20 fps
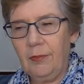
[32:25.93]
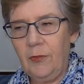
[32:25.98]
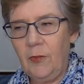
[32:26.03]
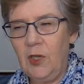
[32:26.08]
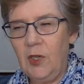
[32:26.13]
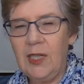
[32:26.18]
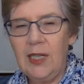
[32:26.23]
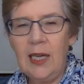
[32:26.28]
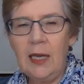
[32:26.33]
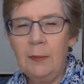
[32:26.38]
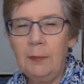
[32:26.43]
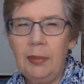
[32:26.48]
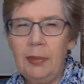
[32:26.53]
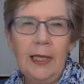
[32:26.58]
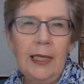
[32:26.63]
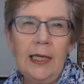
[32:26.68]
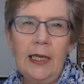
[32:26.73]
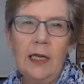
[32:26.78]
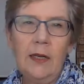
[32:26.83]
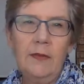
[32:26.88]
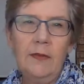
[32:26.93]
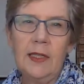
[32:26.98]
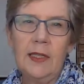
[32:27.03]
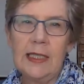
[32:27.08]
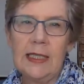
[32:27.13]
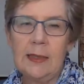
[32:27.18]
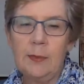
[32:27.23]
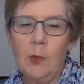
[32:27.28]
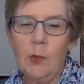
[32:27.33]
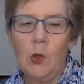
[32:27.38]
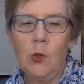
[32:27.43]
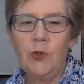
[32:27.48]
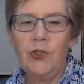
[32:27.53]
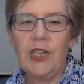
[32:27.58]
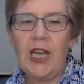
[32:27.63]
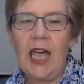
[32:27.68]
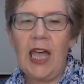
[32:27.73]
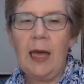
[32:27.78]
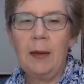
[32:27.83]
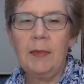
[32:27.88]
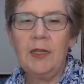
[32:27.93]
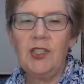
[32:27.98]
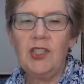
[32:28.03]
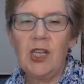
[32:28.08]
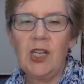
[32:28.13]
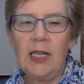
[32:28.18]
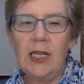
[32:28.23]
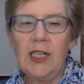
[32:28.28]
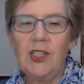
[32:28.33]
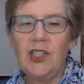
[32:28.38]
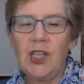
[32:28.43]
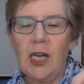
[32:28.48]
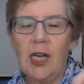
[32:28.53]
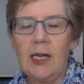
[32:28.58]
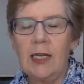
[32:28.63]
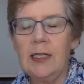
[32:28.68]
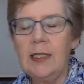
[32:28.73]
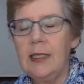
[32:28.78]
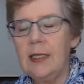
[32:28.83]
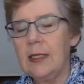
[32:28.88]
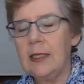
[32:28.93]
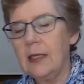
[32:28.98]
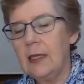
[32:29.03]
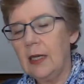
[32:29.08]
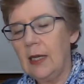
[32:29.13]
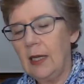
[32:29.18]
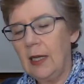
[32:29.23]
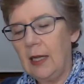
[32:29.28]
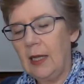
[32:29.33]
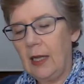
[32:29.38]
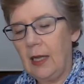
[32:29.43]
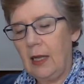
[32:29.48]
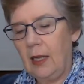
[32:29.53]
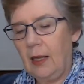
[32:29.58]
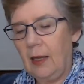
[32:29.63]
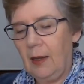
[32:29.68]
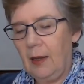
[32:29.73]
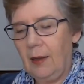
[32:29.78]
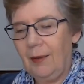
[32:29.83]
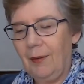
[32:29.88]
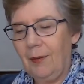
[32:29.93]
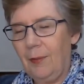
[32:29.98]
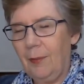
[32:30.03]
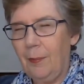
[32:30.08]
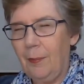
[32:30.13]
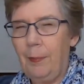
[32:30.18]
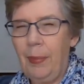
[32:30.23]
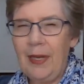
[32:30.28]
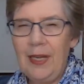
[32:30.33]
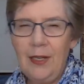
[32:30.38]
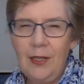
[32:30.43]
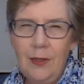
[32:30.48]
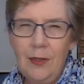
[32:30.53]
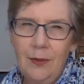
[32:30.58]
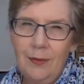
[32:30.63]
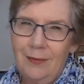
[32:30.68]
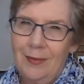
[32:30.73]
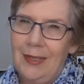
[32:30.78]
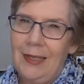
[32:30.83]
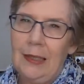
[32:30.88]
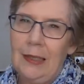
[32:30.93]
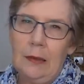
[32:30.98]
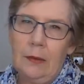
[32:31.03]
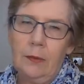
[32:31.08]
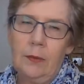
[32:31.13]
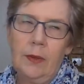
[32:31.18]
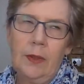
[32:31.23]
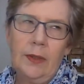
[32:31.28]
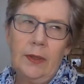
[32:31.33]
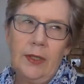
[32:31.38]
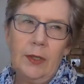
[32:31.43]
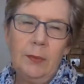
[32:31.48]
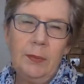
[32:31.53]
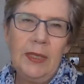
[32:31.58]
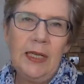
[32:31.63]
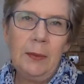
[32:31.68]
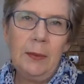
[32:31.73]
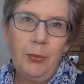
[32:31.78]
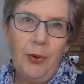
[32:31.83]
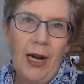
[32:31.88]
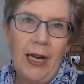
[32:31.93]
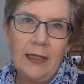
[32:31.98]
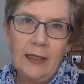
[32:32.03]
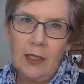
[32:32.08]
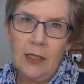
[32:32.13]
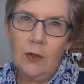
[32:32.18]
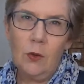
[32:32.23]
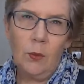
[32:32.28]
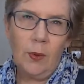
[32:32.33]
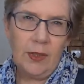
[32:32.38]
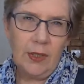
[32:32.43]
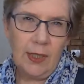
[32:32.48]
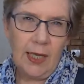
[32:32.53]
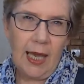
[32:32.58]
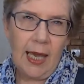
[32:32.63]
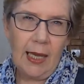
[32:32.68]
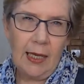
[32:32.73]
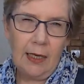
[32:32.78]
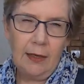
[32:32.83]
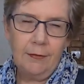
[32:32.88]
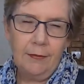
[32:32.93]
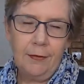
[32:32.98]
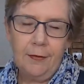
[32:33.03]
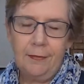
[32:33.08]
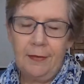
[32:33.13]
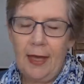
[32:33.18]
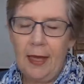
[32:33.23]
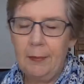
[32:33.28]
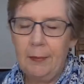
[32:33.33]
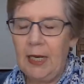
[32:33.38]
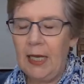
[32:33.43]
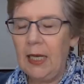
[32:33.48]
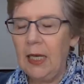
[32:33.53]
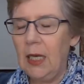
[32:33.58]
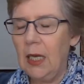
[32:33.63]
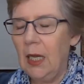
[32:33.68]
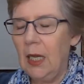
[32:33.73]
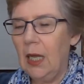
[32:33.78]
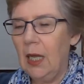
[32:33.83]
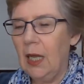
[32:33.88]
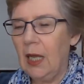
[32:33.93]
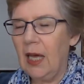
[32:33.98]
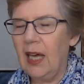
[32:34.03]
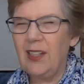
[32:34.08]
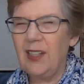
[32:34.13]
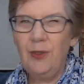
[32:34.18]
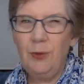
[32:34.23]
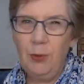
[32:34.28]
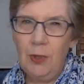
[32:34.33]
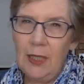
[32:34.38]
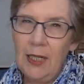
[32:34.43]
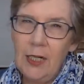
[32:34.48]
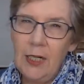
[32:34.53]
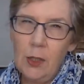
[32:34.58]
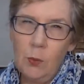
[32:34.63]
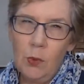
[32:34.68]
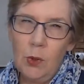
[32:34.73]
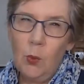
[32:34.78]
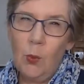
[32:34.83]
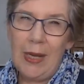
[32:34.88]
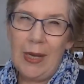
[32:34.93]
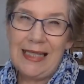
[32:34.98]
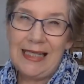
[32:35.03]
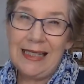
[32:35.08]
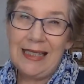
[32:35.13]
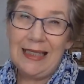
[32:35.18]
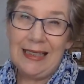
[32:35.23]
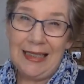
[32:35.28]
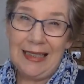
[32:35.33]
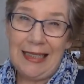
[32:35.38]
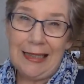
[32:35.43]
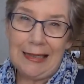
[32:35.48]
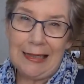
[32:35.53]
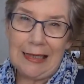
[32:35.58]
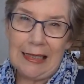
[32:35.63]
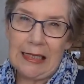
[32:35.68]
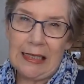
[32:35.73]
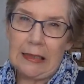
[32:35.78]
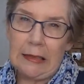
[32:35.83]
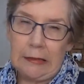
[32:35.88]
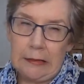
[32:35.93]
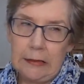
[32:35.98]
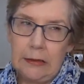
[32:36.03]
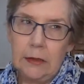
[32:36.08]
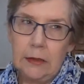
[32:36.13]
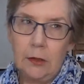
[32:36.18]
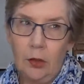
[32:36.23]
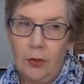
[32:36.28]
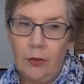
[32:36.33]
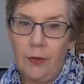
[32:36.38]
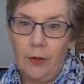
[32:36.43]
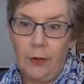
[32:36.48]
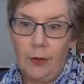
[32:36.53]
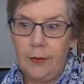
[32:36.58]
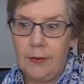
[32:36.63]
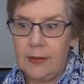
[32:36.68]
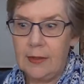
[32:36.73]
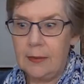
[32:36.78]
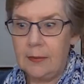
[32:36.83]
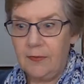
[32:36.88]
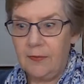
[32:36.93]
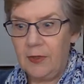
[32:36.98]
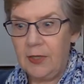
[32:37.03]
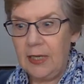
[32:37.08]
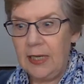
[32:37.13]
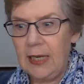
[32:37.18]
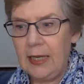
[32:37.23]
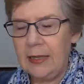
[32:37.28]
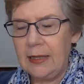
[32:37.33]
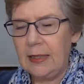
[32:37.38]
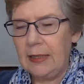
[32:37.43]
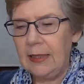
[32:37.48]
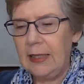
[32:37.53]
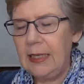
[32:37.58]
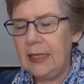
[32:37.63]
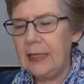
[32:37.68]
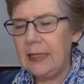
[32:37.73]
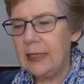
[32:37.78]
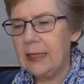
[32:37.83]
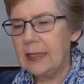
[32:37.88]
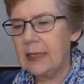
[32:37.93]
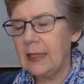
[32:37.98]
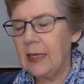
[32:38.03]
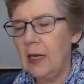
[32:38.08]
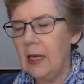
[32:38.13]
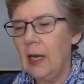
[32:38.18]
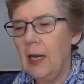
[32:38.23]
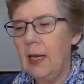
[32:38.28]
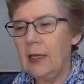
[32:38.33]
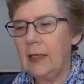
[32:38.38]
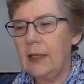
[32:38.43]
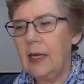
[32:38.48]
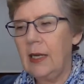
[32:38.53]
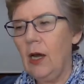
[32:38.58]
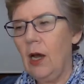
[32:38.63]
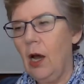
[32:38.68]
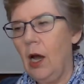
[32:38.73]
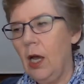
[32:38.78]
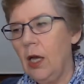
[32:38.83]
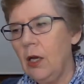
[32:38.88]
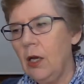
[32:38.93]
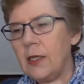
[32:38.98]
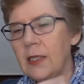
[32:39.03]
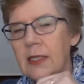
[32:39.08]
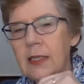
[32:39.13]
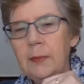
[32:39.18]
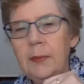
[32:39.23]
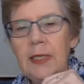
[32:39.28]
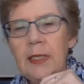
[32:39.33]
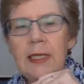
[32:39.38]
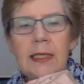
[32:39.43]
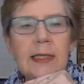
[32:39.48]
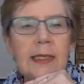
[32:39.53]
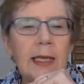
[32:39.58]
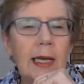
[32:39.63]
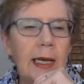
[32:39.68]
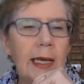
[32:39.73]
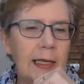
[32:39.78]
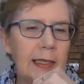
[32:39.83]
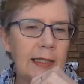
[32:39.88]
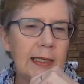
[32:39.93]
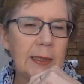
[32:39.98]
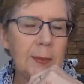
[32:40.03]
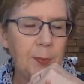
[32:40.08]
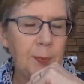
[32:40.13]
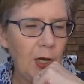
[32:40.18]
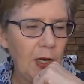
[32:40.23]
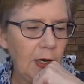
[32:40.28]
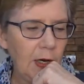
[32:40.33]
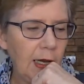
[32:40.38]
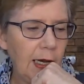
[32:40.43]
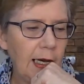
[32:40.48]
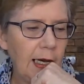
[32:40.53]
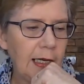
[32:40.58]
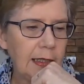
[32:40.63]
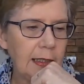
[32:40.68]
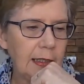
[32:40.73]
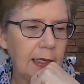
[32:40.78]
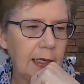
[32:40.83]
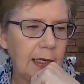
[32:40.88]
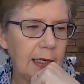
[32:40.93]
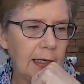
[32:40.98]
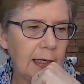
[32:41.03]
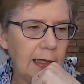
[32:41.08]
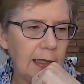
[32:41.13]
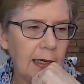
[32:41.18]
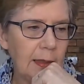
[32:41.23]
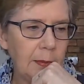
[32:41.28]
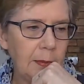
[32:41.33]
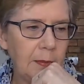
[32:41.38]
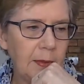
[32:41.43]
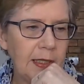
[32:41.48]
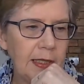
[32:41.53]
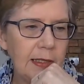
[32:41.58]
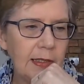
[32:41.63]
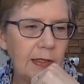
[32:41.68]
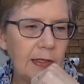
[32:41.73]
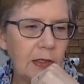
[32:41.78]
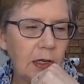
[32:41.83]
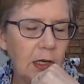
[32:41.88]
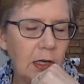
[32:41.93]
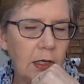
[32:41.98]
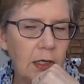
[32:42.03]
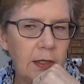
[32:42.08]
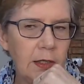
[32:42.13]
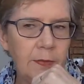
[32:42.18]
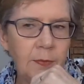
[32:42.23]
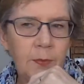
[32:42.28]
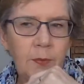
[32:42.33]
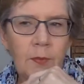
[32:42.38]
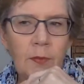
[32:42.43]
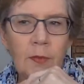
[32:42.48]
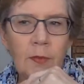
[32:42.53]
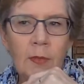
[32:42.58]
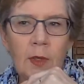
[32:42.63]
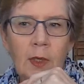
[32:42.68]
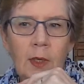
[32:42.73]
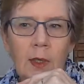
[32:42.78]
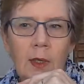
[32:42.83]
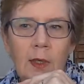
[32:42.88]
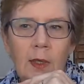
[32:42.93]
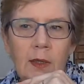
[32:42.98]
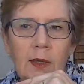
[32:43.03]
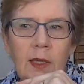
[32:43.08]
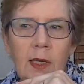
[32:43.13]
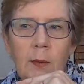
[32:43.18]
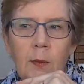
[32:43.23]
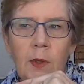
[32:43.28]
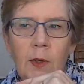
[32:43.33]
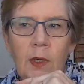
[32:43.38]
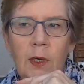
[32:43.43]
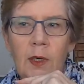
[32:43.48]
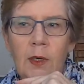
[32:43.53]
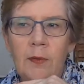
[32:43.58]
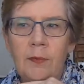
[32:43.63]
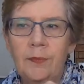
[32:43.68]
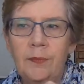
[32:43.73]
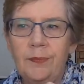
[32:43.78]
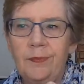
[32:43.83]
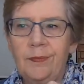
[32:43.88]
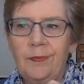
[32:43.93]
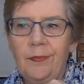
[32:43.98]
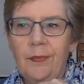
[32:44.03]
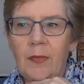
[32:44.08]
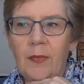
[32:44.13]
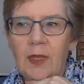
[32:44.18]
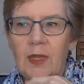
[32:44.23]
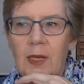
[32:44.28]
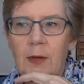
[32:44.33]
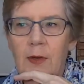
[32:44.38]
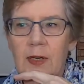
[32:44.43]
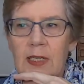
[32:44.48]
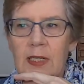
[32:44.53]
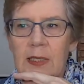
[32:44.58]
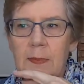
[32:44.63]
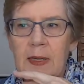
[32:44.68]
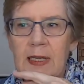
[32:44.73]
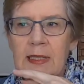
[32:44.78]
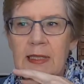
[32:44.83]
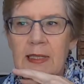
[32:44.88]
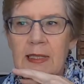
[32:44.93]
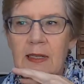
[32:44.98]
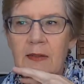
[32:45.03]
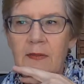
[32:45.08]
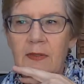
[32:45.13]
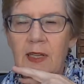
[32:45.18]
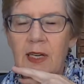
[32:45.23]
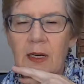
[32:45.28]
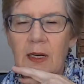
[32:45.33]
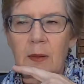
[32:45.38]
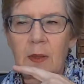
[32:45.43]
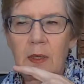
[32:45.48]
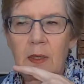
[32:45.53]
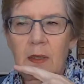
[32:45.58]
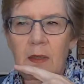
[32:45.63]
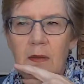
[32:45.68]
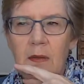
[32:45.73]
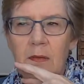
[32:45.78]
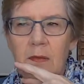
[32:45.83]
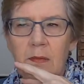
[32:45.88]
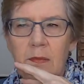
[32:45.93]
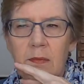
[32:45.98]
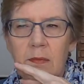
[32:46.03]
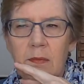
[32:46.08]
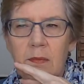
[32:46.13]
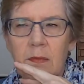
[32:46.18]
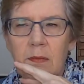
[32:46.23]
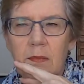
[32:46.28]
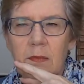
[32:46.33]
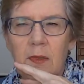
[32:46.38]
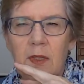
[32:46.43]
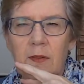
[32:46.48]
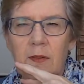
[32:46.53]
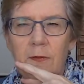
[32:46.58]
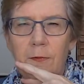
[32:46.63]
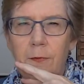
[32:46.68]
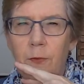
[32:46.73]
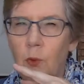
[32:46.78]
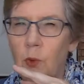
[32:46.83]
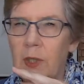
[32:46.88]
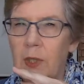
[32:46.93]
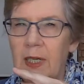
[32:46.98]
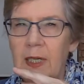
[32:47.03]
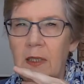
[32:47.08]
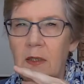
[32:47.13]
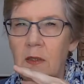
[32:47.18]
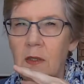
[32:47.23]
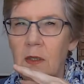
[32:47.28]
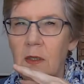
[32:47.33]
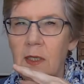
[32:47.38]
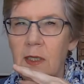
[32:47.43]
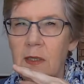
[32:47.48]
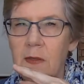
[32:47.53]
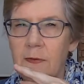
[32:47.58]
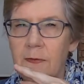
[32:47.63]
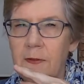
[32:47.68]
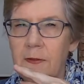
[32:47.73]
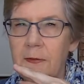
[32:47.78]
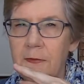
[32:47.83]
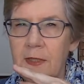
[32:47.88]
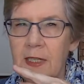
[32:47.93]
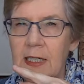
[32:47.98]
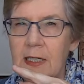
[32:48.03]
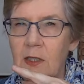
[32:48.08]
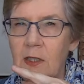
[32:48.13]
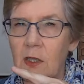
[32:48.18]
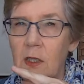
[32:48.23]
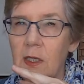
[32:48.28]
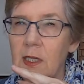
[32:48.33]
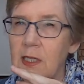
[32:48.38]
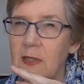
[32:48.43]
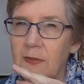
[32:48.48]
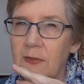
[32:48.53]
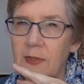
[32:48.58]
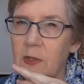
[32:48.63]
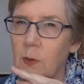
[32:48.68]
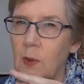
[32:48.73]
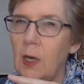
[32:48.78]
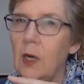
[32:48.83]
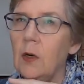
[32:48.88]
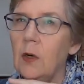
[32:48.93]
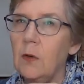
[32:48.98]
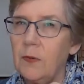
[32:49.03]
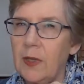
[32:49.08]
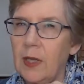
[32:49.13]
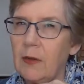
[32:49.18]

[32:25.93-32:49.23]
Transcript: You can get plenty of the small jam and jelly jars, but they're a bit impractical when you're canning for a family, and you really don't want to waste the lids on those if you can get the lids. Now, I got some lids at Spotlight a couple of months ago. They were expensive. They were $14, $15 for 12.